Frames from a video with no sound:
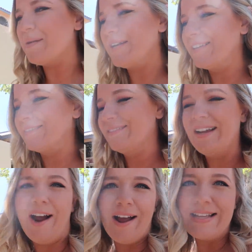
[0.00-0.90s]
I mean,
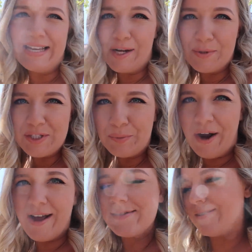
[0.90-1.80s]
is anyone
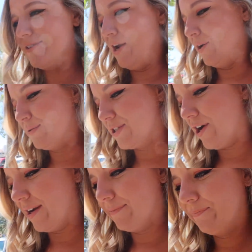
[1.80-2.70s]
surprised? No,
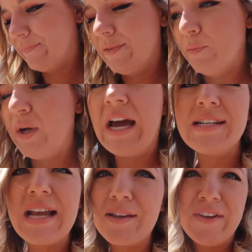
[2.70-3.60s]
sorry. We
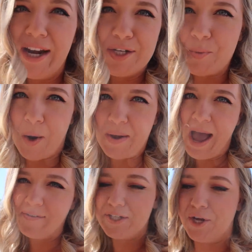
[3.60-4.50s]
gotta take advantage while we
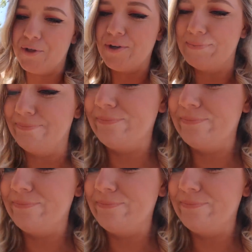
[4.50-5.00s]
have each other